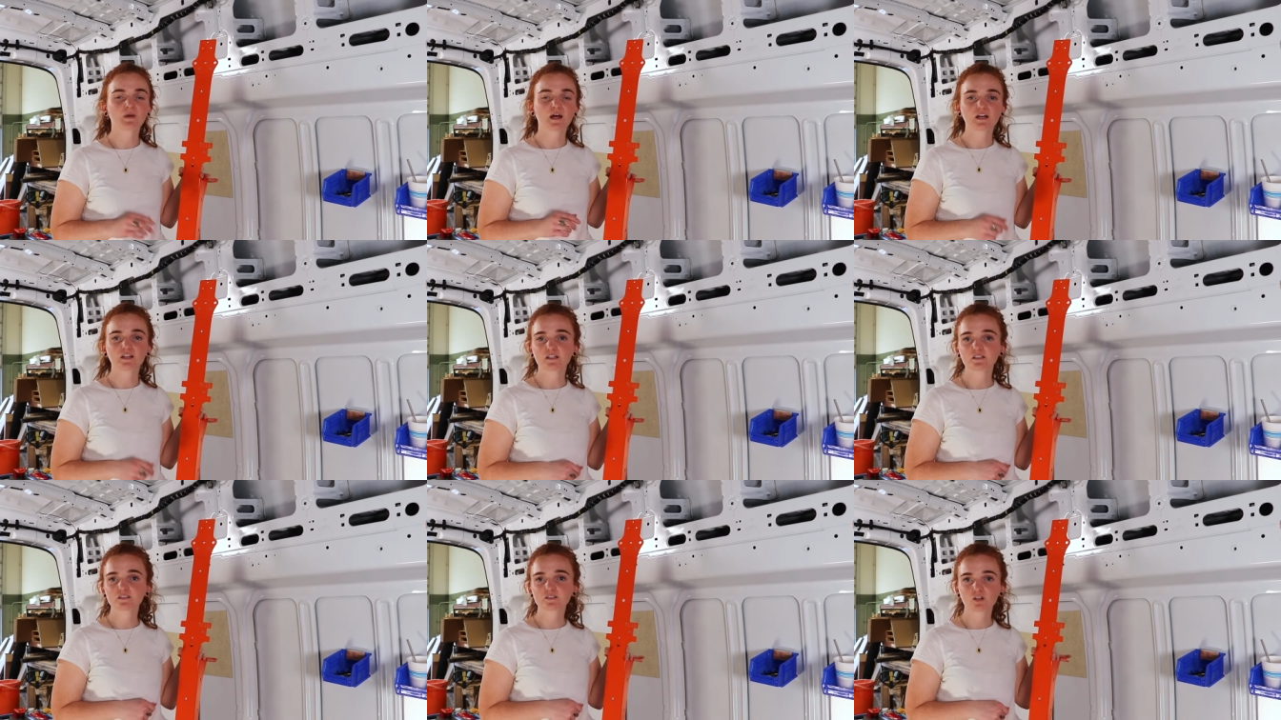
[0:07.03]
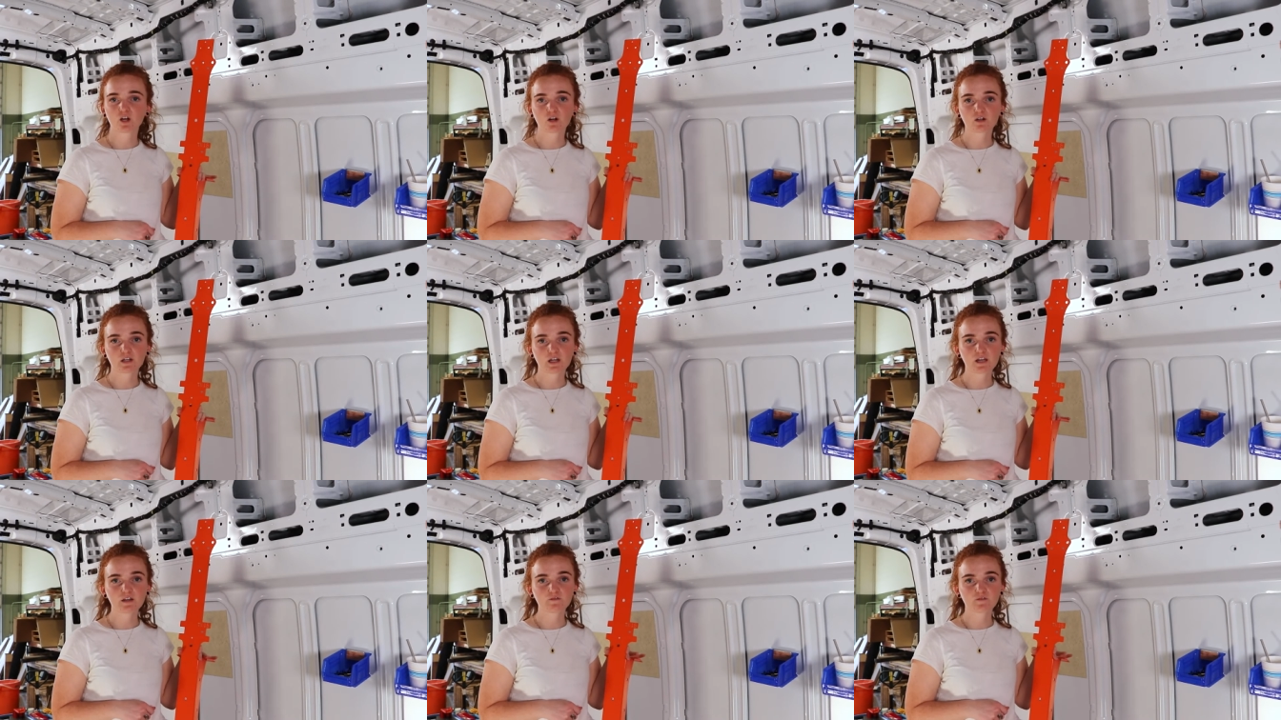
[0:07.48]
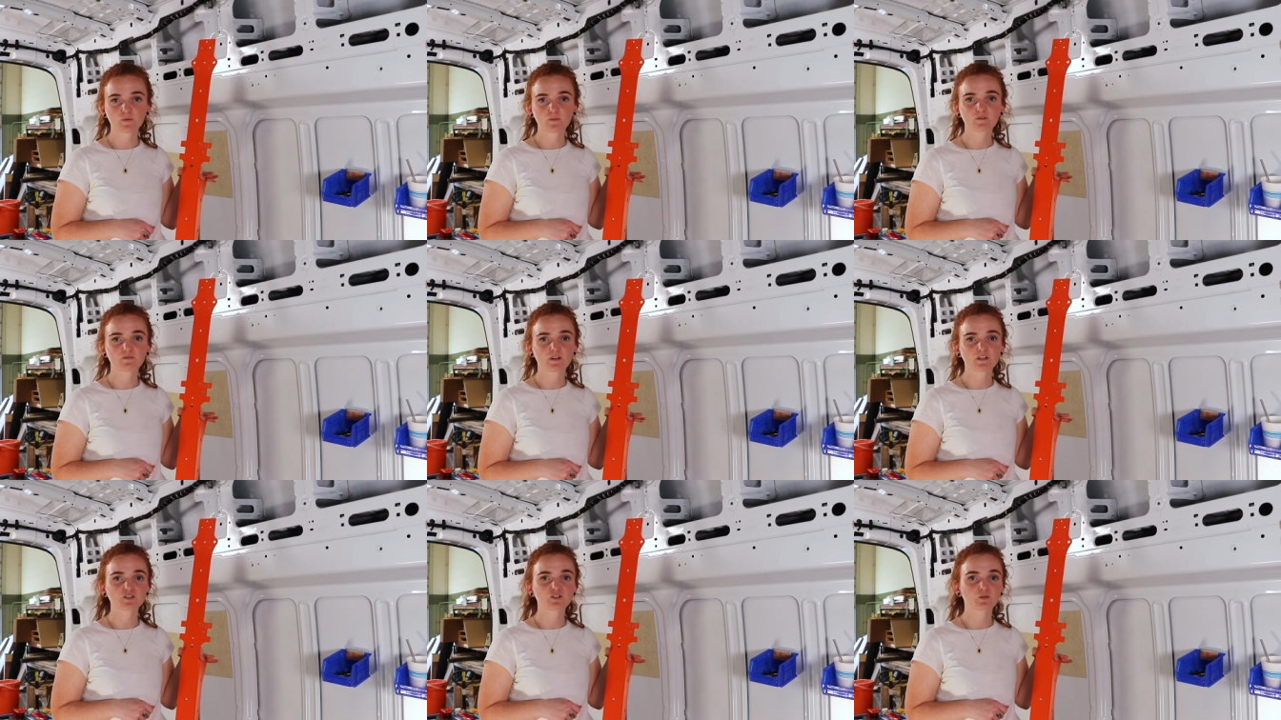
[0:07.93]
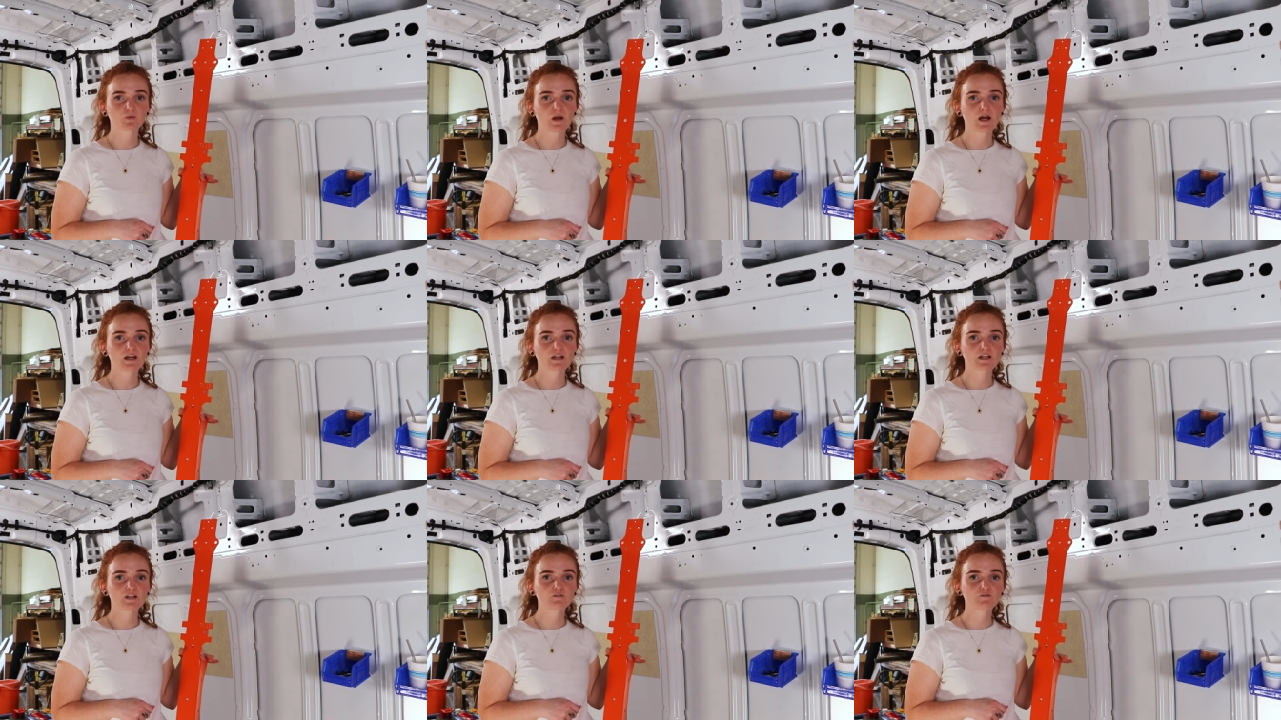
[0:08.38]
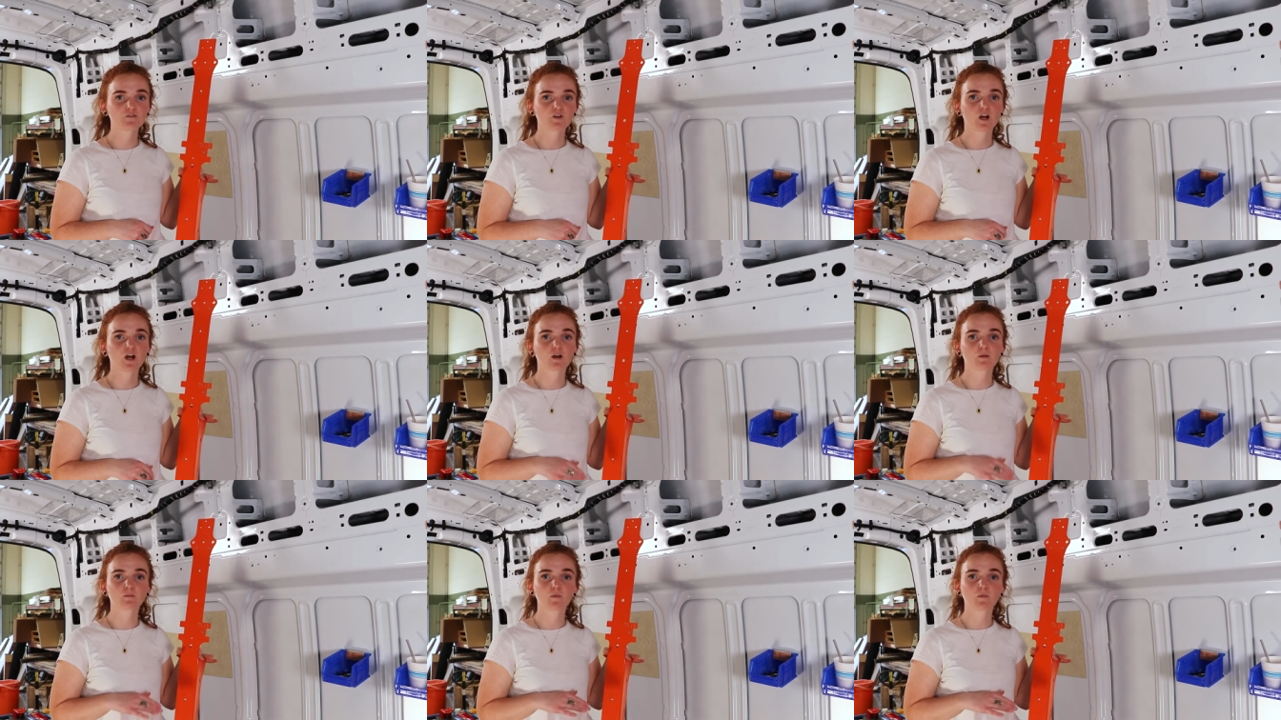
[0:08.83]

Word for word: bed install kit from Adventure Wagon for our